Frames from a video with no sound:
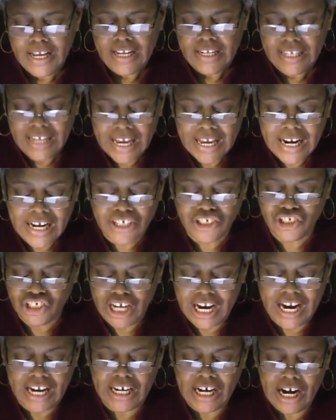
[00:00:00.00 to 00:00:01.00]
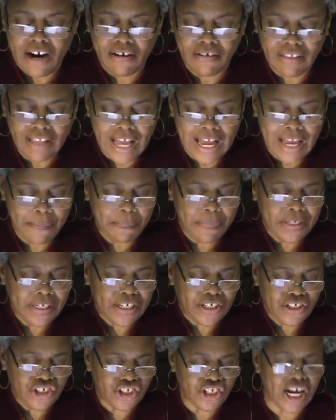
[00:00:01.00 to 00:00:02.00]
Let us shine our light,
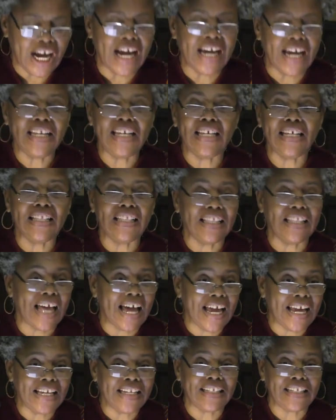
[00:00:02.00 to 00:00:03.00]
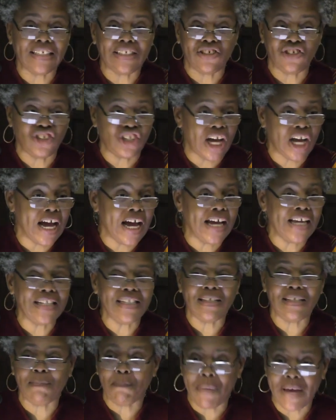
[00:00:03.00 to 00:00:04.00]
because shining light
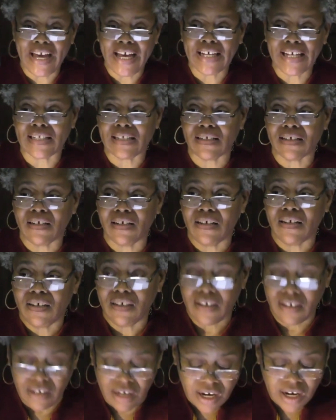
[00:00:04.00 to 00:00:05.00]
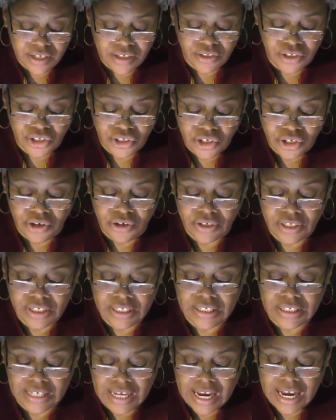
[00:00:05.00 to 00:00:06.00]
shines best in
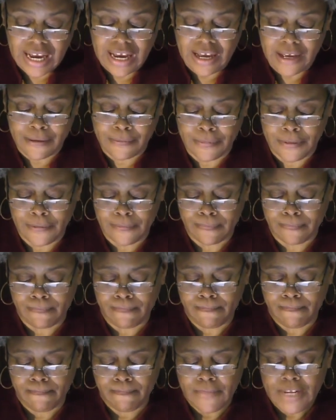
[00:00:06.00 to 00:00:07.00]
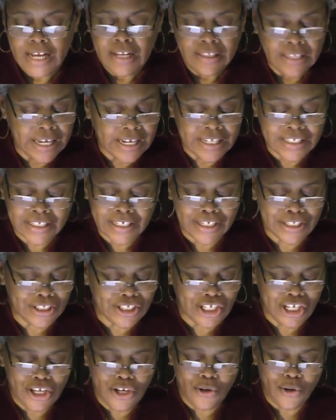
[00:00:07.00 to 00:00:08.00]
uncertain times. Let us
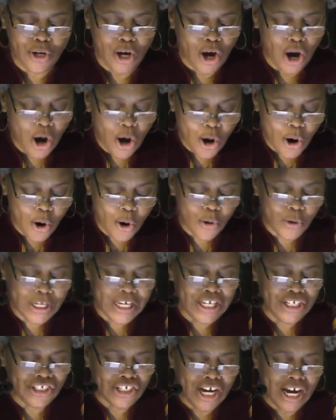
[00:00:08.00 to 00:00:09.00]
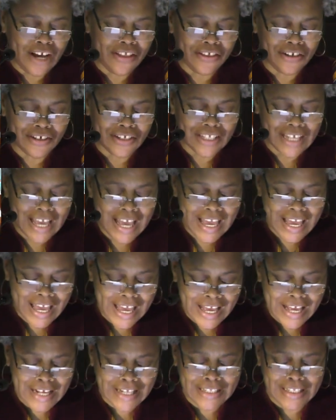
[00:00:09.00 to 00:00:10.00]
continue to hold each other's
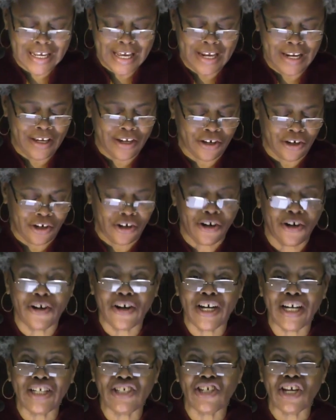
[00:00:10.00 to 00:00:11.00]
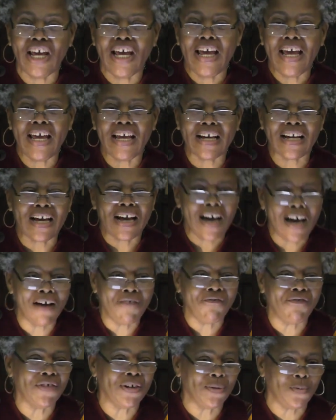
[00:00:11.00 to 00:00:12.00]
hands and encourage and
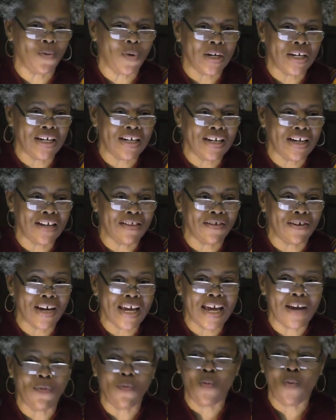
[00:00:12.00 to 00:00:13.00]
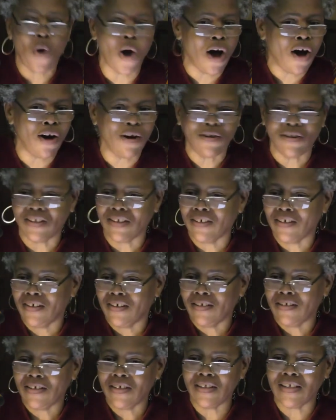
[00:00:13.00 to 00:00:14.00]
comfort one another and walk
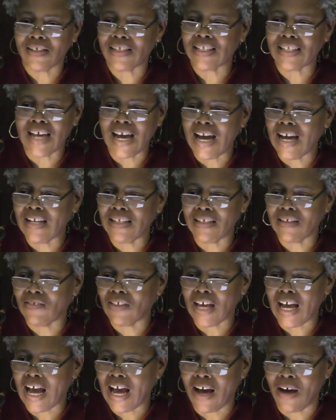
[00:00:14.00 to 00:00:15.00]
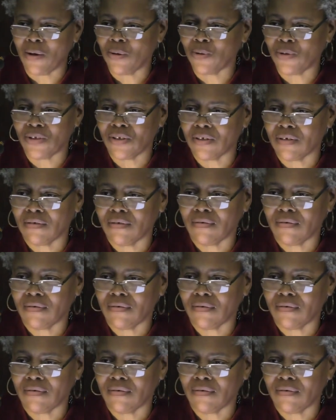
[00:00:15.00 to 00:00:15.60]
to the sides of the house